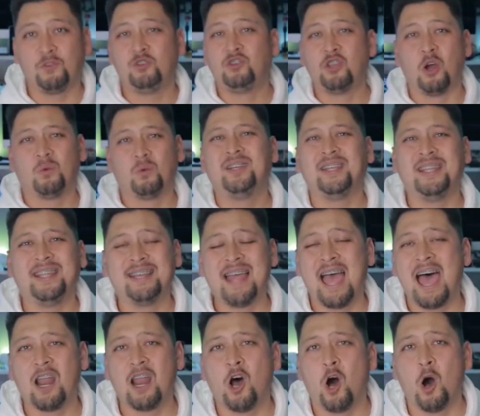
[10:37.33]
you don't need
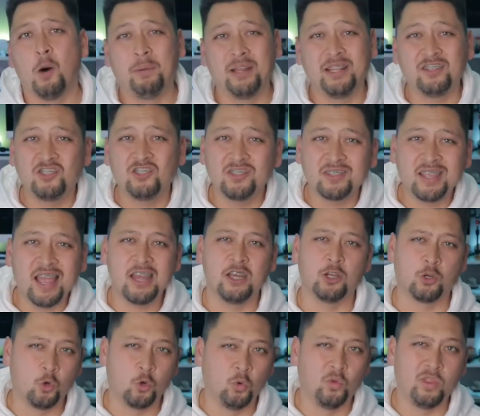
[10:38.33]
at all, but it's just kind
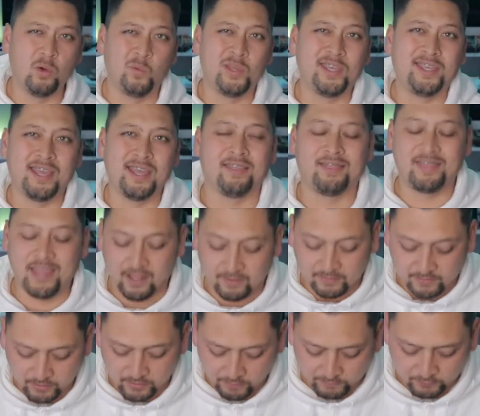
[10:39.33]
of cool that we get that
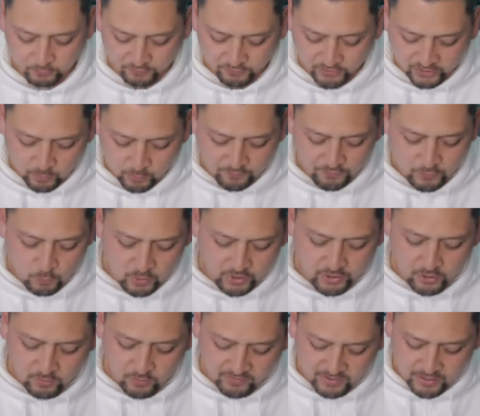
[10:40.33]
stuff. So if you, if you want
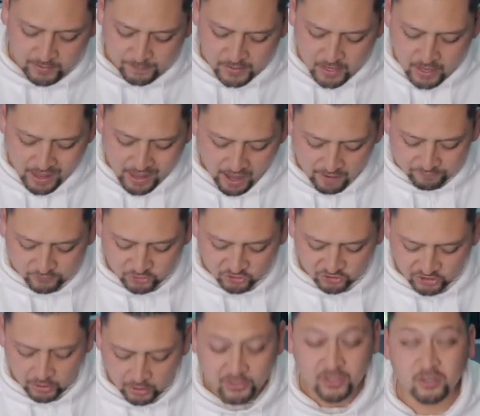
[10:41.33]
to use it, after the
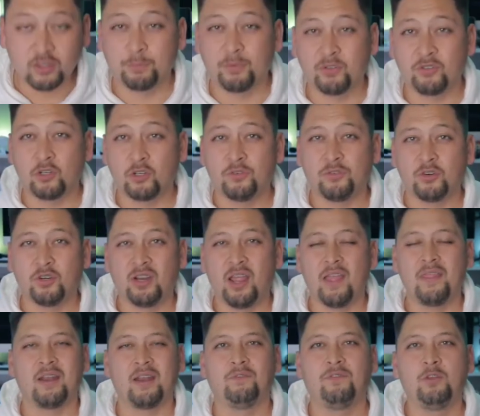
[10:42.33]
shower you get the preserver,
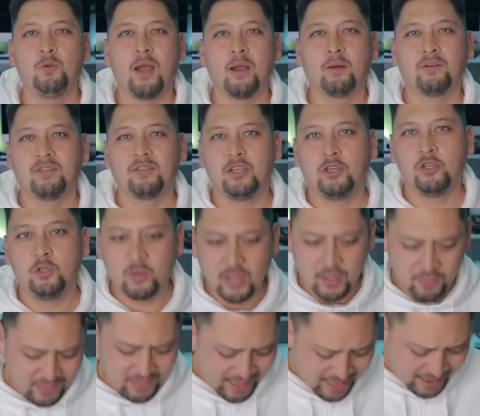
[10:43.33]
and then a few hours later you
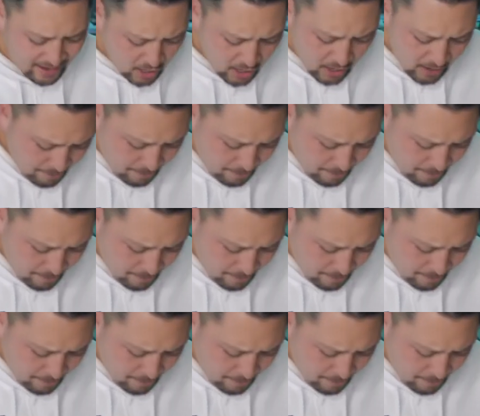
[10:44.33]
get that.